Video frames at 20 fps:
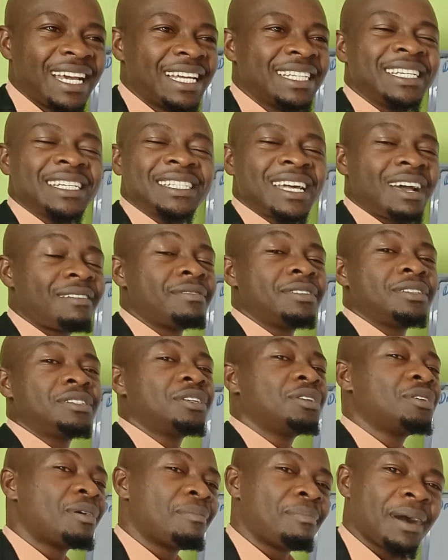Just have it
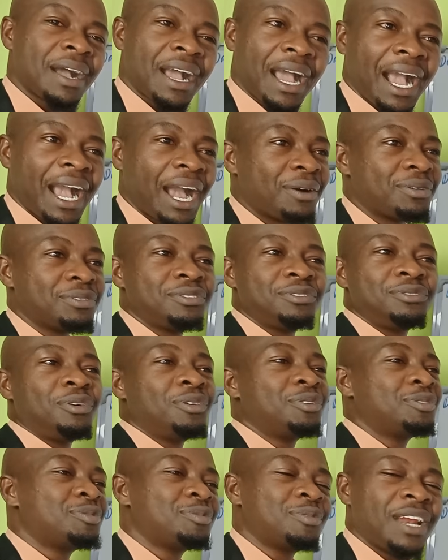in your bank account.
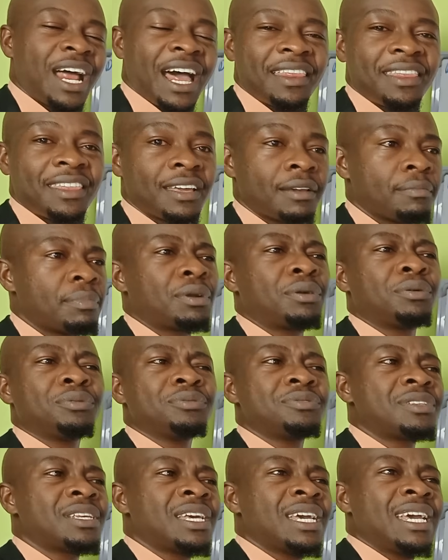Don't do nothing,
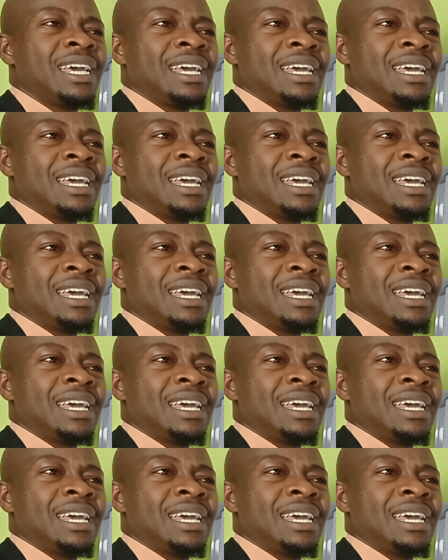because